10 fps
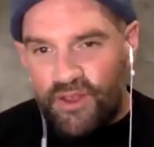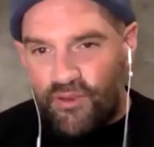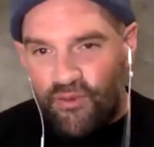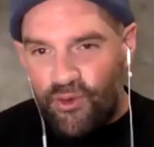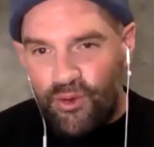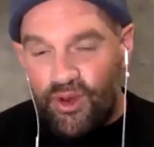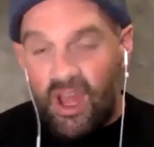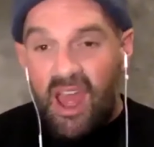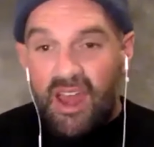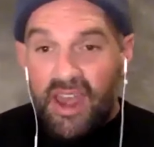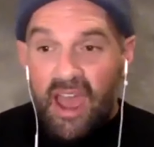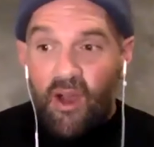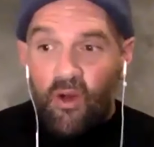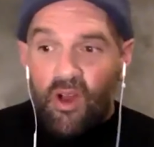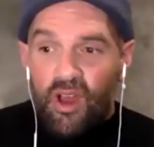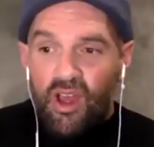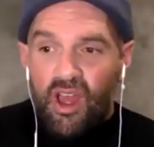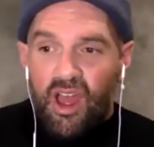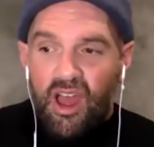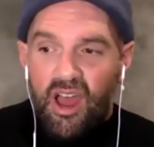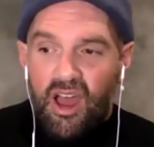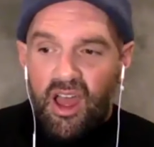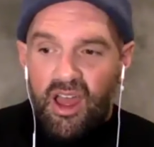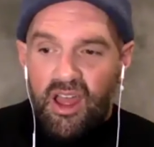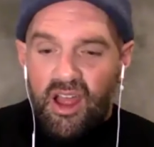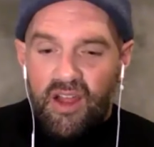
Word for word: of this food now uh,